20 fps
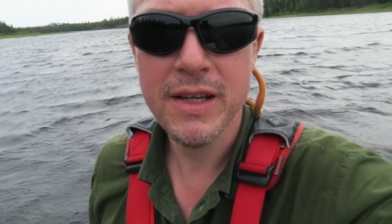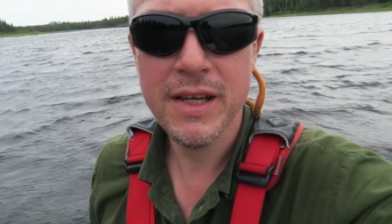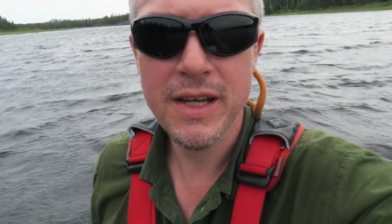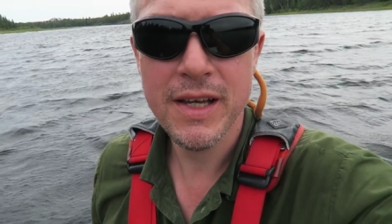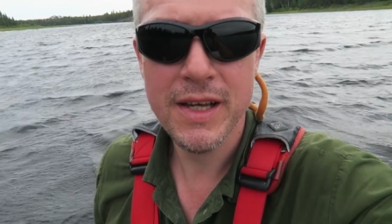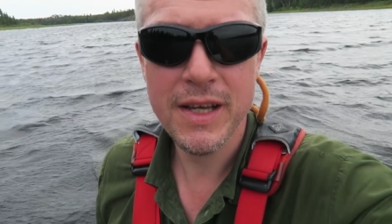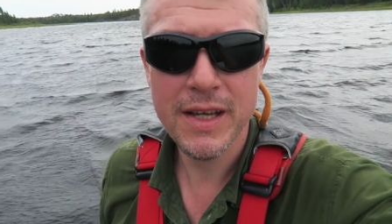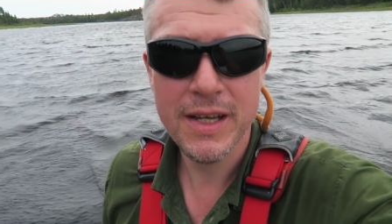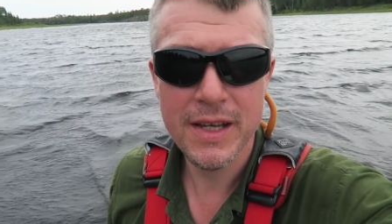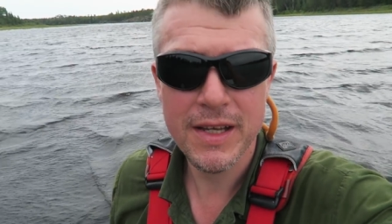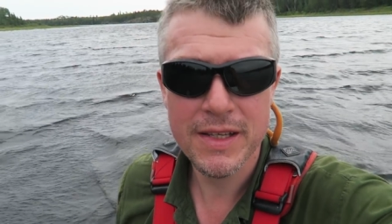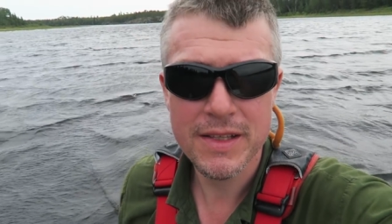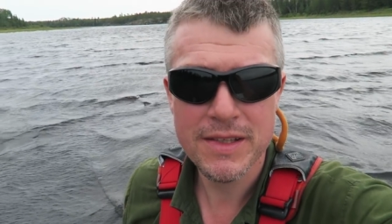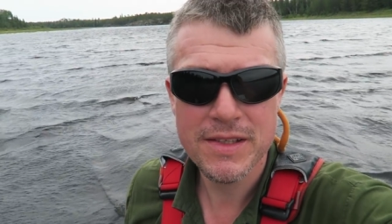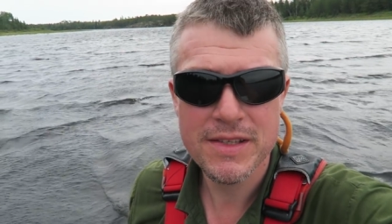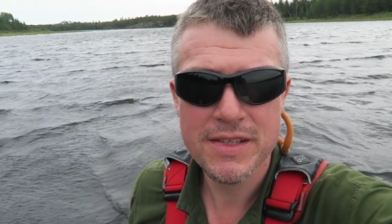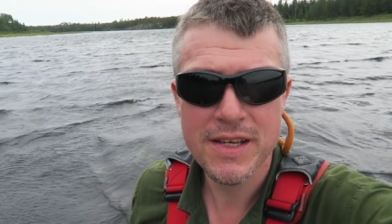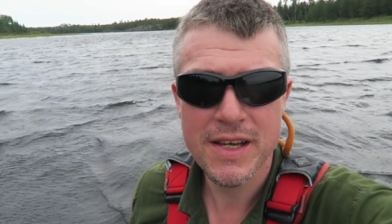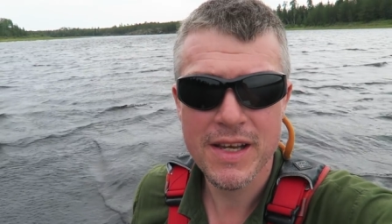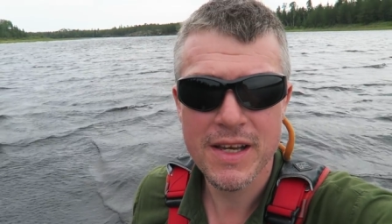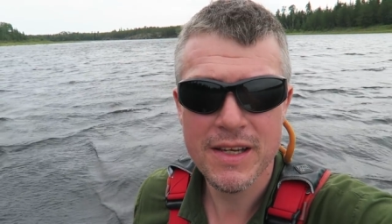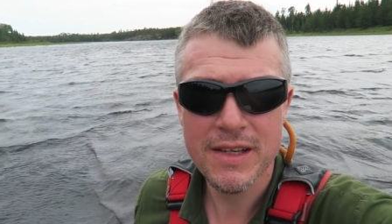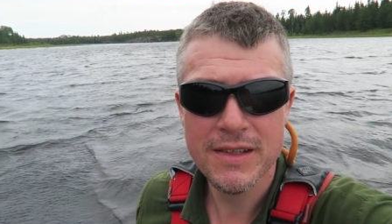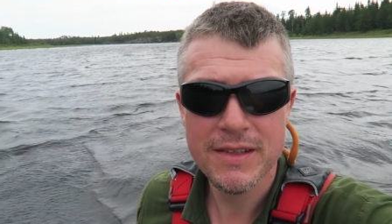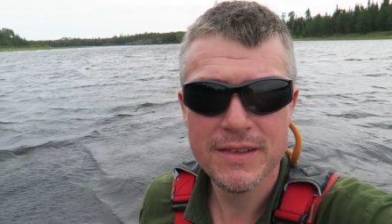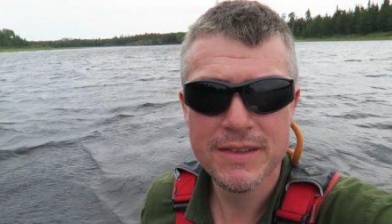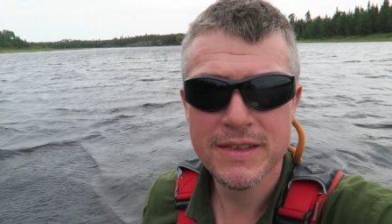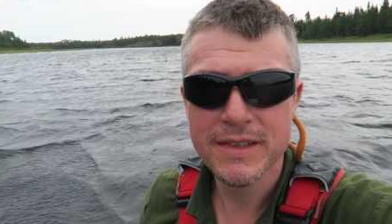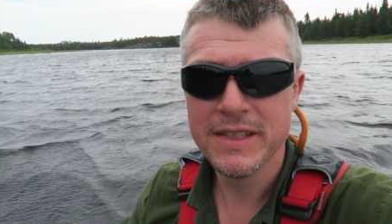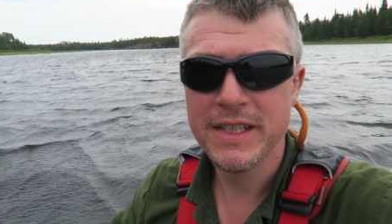And
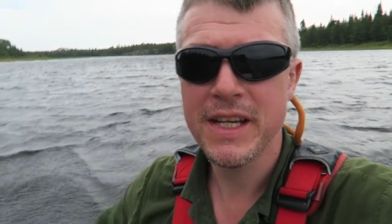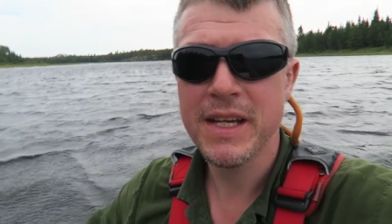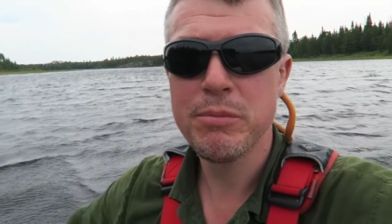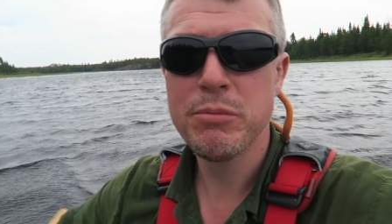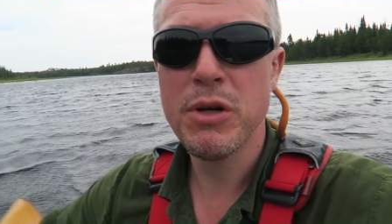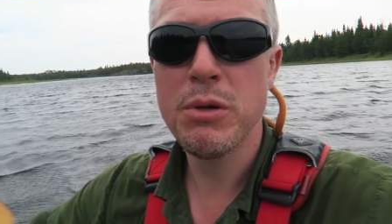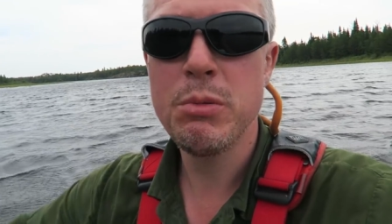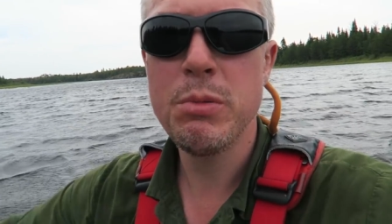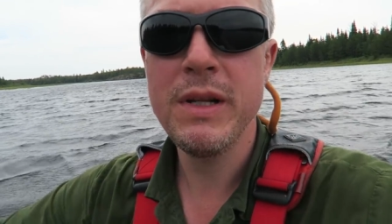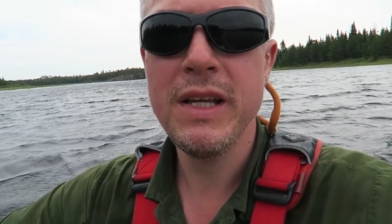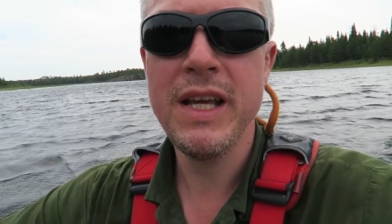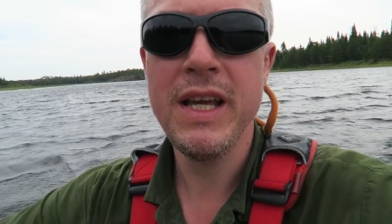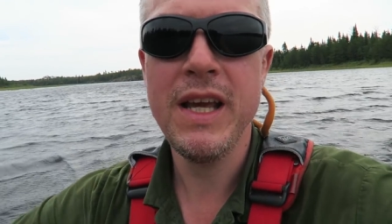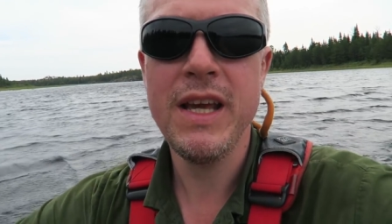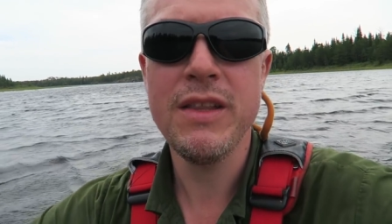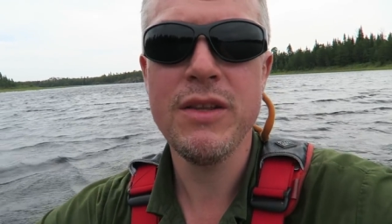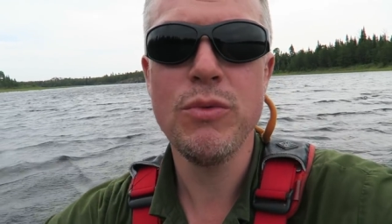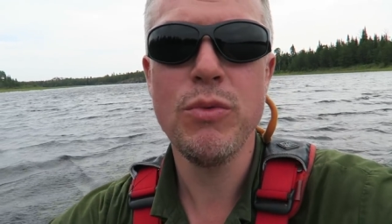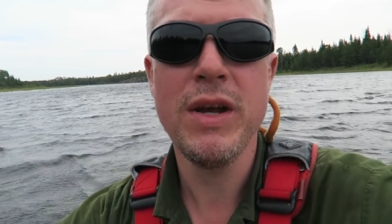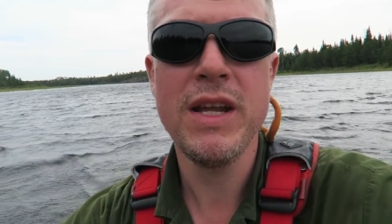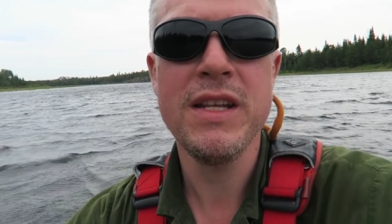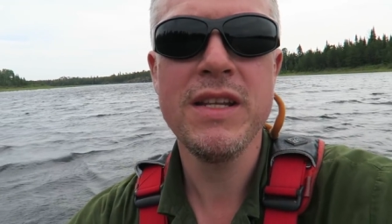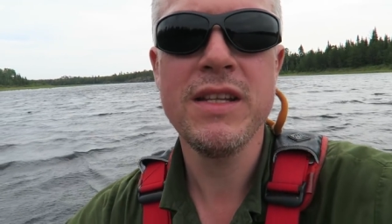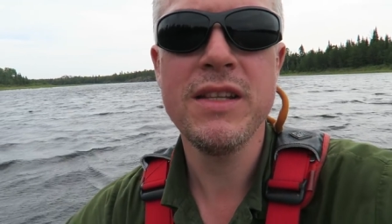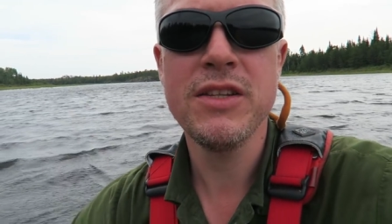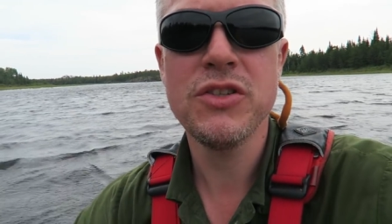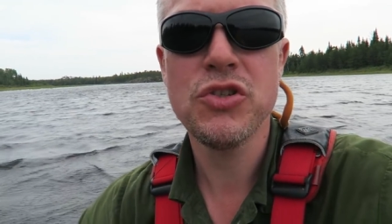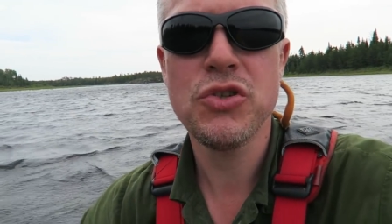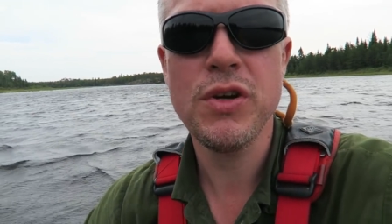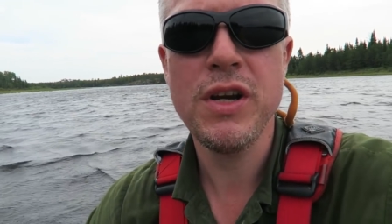probably hear the wind
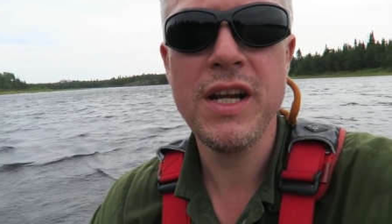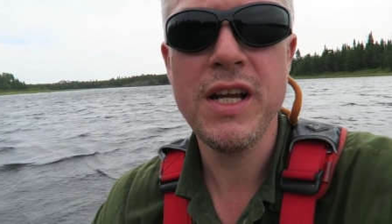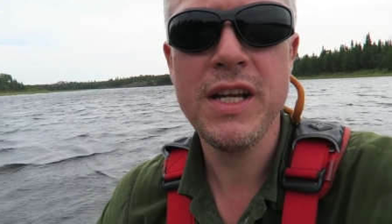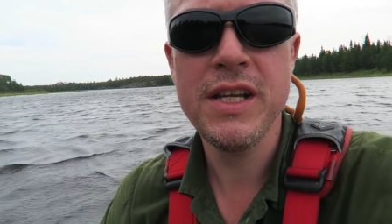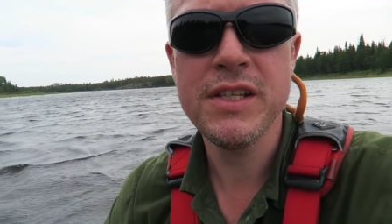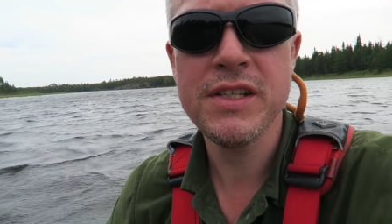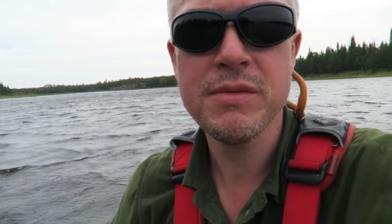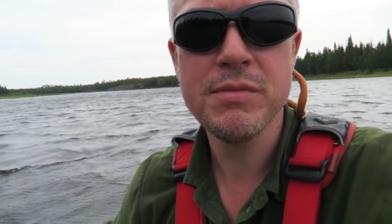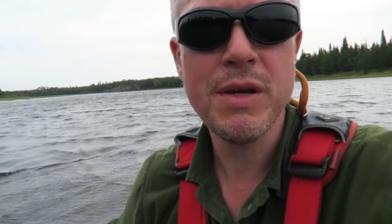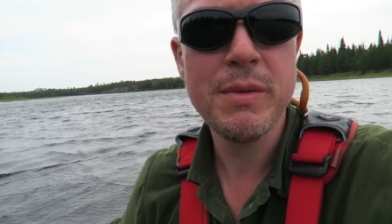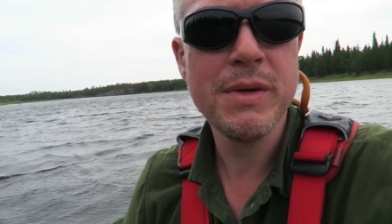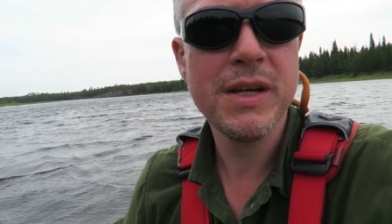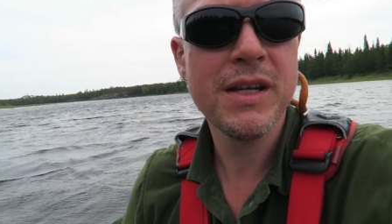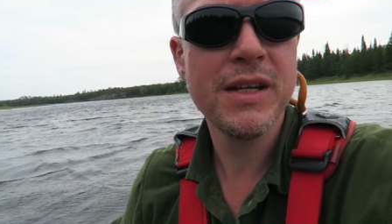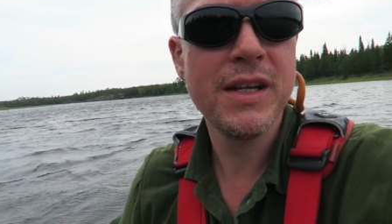in the trees, maybe